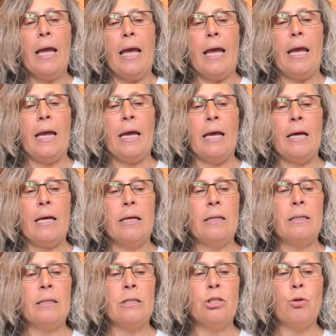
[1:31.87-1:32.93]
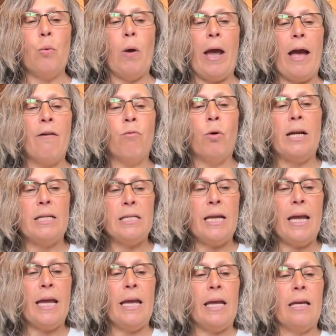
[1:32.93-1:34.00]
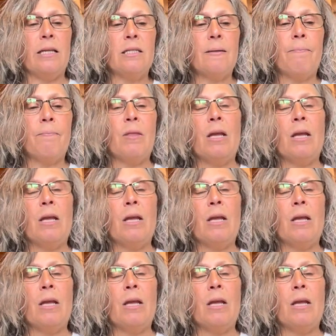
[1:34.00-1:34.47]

And do I have what it takes?